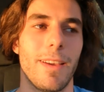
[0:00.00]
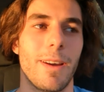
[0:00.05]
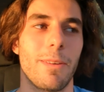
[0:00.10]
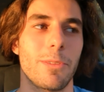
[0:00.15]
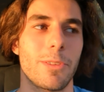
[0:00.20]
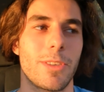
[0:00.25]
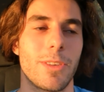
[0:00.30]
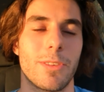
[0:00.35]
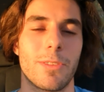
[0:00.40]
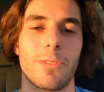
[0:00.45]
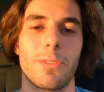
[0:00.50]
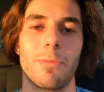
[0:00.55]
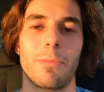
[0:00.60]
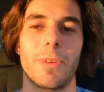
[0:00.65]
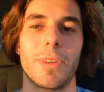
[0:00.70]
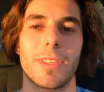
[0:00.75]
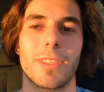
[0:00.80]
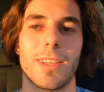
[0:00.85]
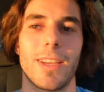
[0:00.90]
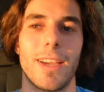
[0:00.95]
I was just
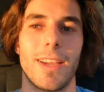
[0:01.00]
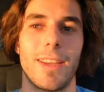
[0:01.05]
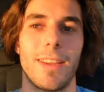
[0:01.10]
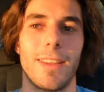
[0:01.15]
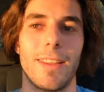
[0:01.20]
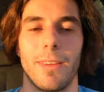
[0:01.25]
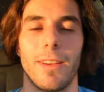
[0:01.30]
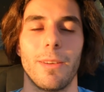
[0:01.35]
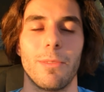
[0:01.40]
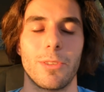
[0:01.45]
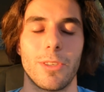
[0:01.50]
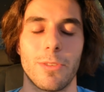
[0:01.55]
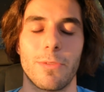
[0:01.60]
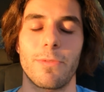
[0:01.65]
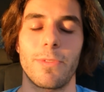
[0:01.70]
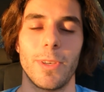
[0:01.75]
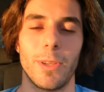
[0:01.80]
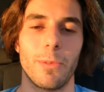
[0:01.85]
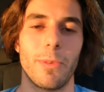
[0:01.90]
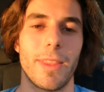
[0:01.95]
super excited. I was
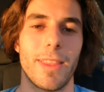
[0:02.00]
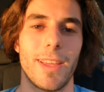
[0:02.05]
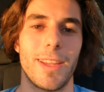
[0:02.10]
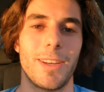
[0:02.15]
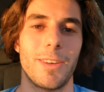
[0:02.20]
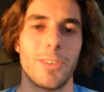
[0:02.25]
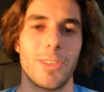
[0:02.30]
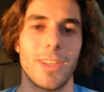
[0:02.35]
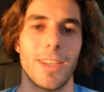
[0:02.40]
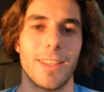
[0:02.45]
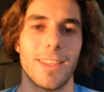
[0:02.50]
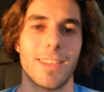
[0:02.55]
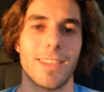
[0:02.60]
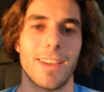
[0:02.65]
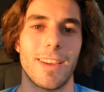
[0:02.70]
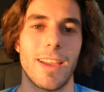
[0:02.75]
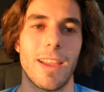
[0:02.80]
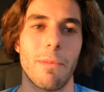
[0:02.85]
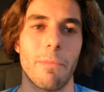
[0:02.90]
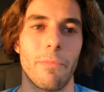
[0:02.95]
just filled with energy at the
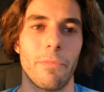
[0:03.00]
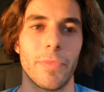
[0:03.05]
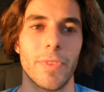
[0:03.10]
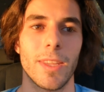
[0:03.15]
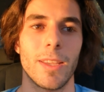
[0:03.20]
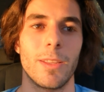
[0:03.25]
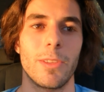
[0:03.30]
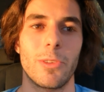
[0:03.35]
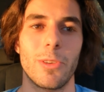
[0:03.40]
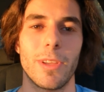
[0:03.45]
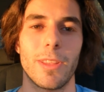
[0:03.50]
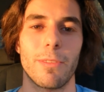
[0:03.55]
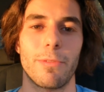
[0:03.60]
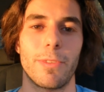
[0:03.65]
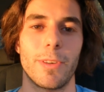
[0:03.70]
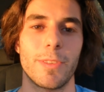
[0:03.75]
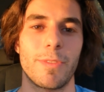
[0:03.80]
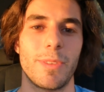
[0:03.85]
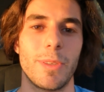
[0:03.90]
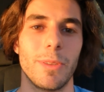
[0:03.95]
time doing the
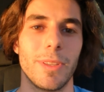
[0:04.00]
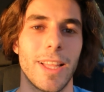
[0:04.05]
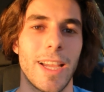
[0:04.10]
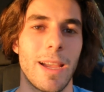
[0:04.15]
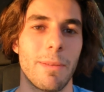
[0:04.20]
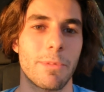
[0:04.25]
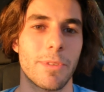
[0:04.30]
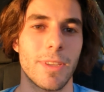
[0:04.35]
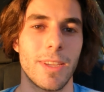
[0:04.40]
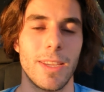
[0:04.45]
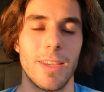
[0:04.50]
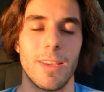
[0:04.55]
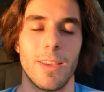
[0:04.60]
first few laps.